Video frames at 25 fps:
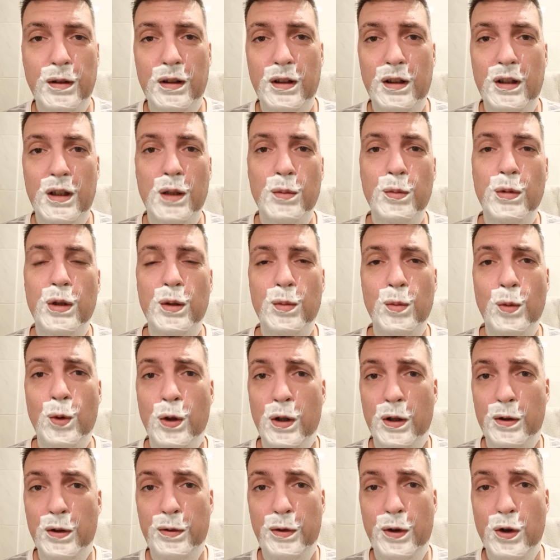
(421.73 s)
a little bit
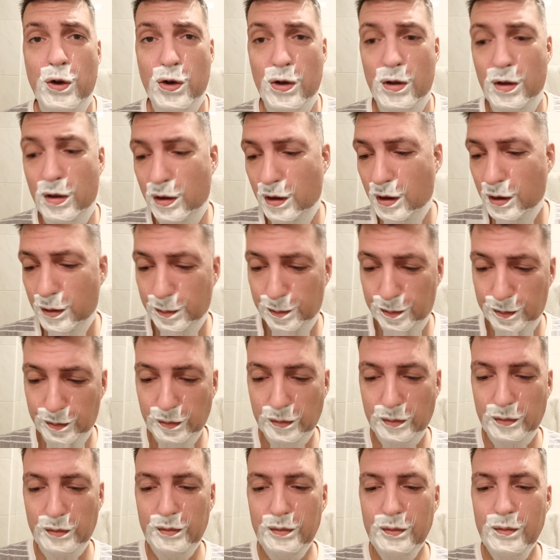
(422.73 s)
more efficient
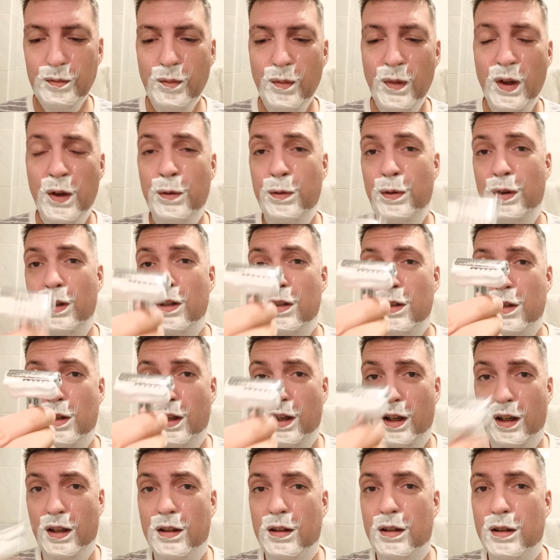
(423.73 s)
fixed
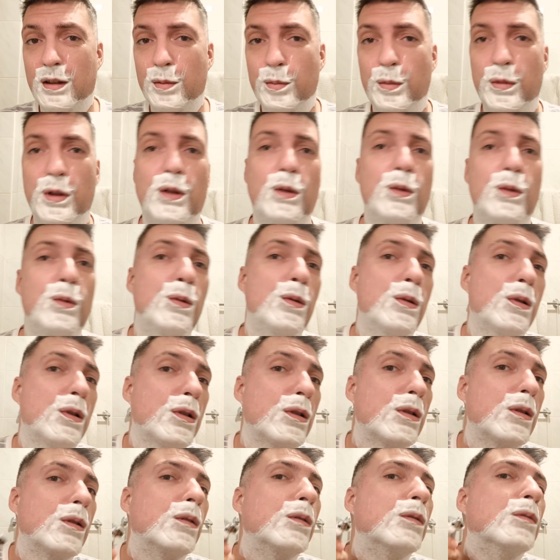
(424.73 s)
head Merkur,
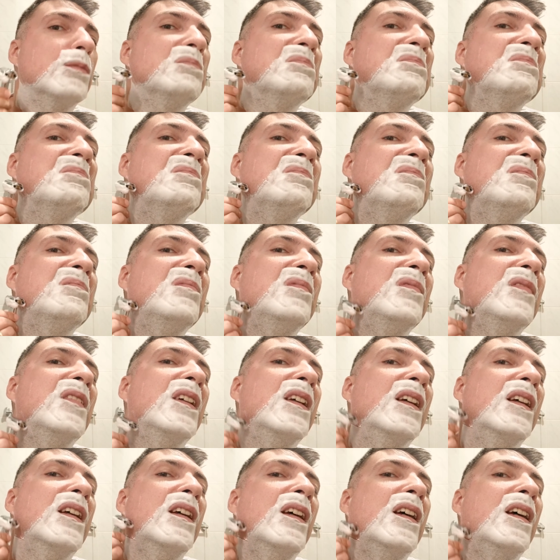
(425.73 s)
so,
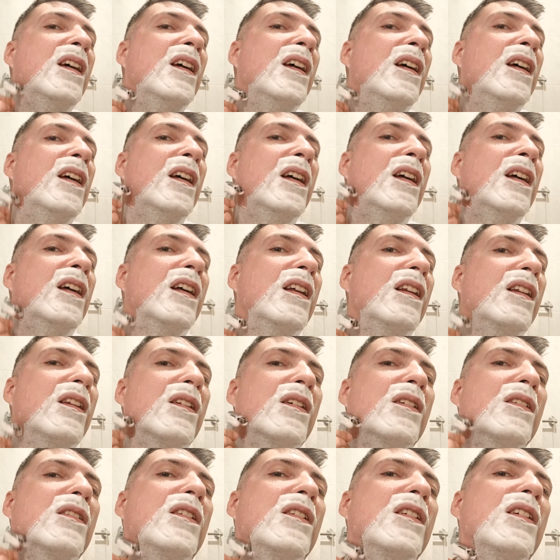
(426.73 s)
and
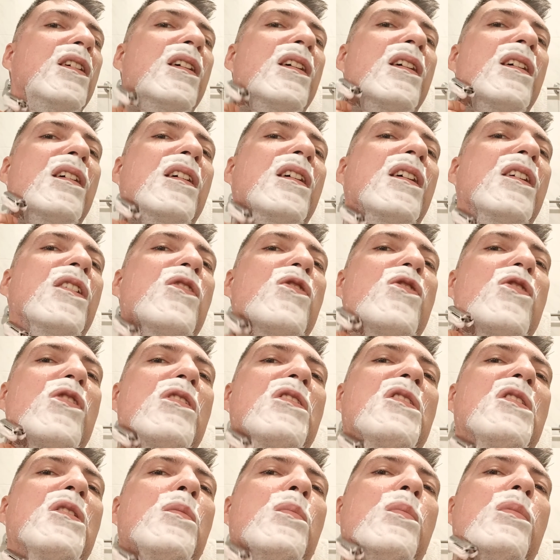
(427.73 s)
not
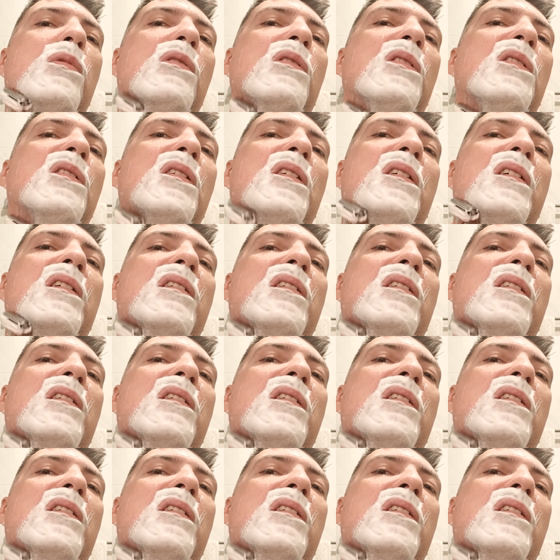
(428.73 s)
adjustable